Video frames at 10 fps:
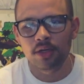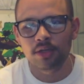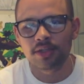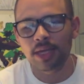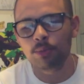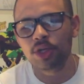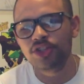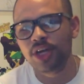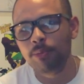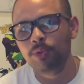Samurai
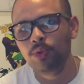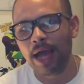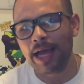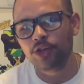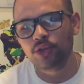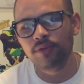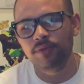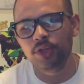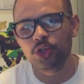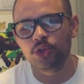Champloo actually
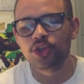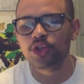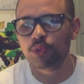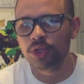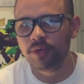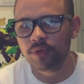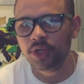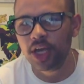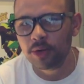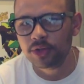features 3 different
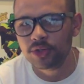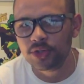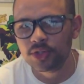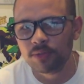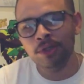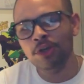characters.